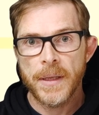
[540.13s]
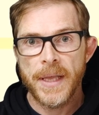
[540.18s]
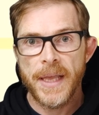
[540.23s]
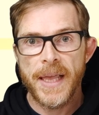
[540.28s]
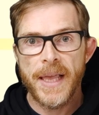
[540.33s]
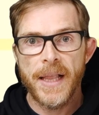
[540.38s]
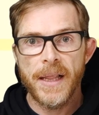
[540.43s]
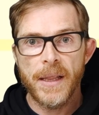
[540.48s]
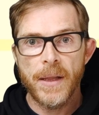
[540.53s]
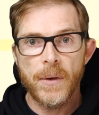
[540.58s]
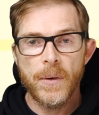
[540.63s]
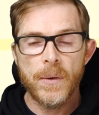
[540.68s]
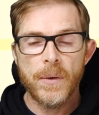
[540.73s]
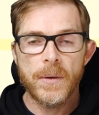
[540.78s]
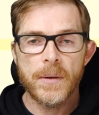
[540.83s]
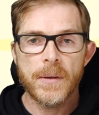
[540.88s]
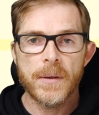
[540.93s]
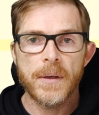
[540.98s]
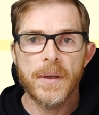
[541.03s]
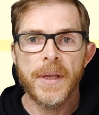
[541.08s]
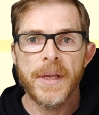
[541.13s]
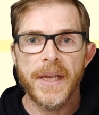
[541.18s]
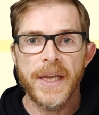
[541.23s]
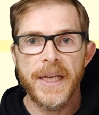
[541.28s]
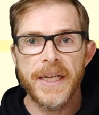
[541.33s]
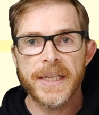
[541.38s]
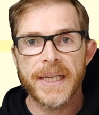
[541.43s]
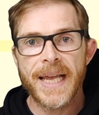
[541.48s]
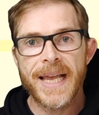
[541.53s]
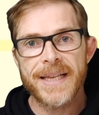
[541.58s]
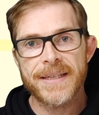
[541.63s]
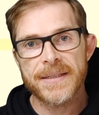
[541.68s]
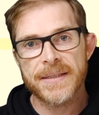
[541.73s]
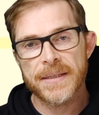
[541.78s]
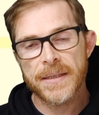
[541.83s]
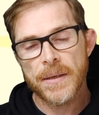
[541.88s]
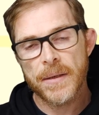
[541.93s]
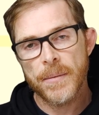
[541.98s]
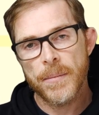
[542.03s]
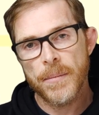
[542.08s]
hello. It
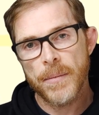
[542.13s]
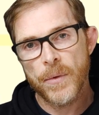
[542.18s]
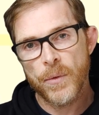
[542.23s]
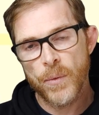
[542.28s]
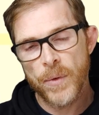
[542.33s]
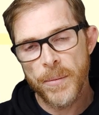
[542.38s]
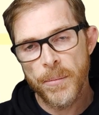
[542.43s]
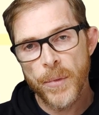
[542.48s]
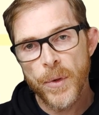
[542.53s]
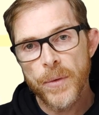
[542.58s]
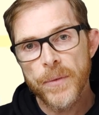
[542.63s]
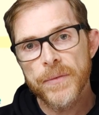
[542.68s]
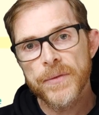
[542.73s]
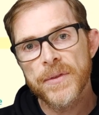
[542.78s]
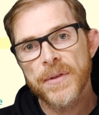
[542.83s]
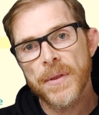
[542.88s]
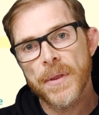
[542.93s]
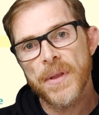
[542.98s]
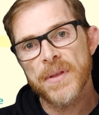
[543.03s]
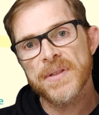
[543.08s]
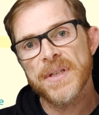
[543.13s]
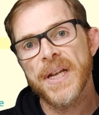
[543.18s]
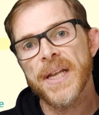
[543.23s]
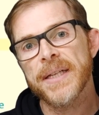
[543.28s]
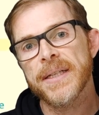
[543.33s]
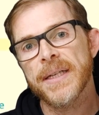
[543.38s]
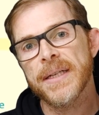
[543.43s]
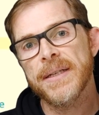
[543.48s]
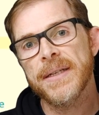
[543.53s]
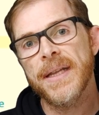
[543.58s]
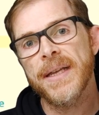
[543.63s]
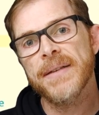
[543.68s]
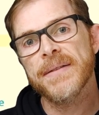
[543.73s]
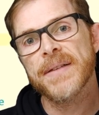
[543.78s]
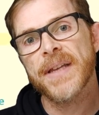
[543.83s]
has removed the selected text